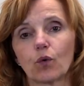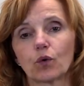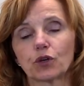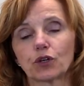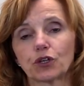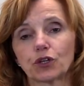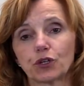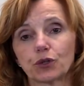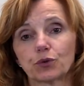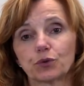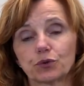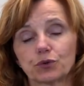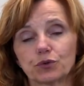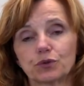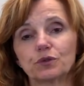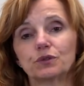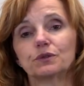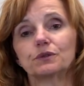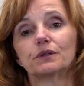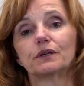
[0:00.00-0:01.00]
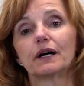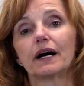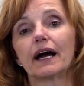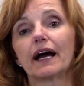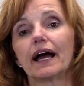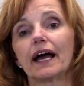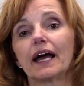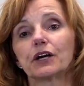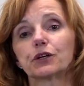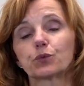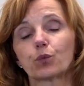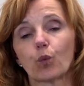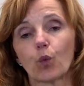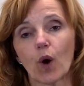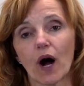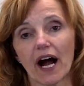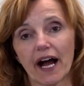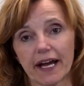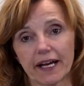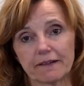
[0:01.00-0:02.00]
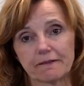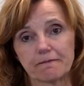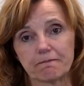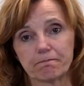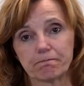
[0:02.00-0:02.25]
You and why.